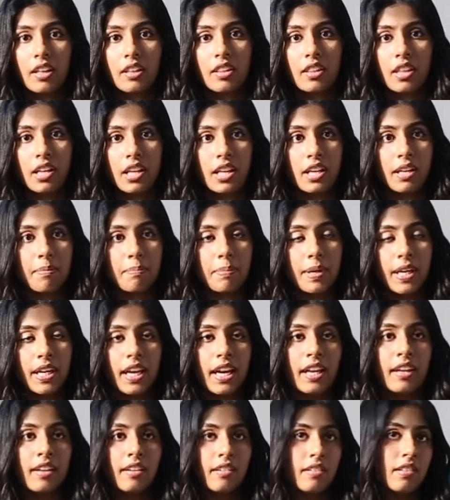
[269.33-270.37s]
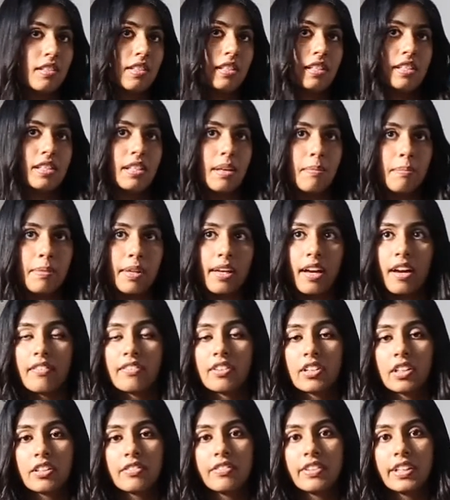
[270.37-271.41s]
they pay, and this is something I've
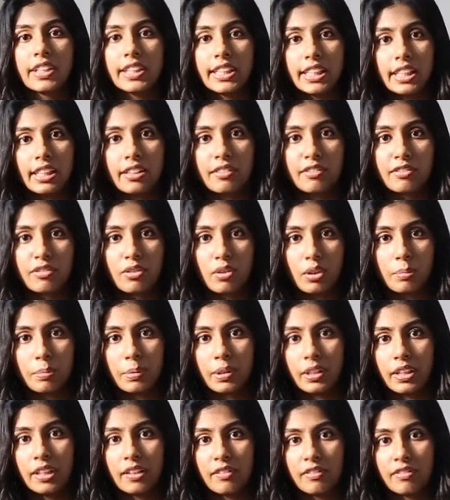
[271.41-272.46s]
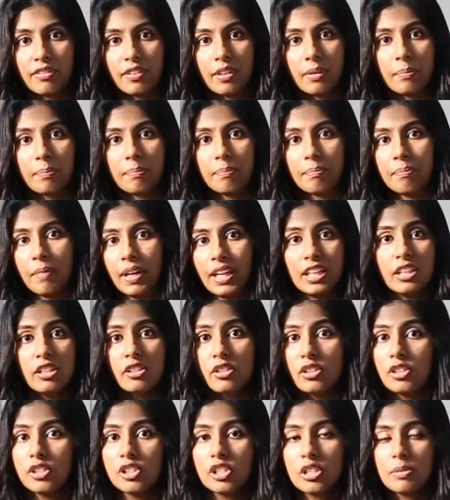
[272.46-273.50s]
heard very informally from my
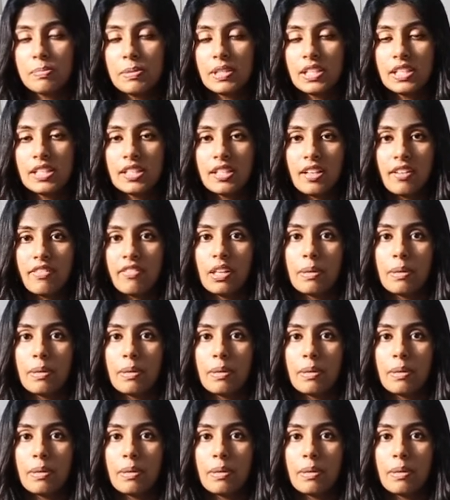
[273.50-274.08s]
internships and stuff,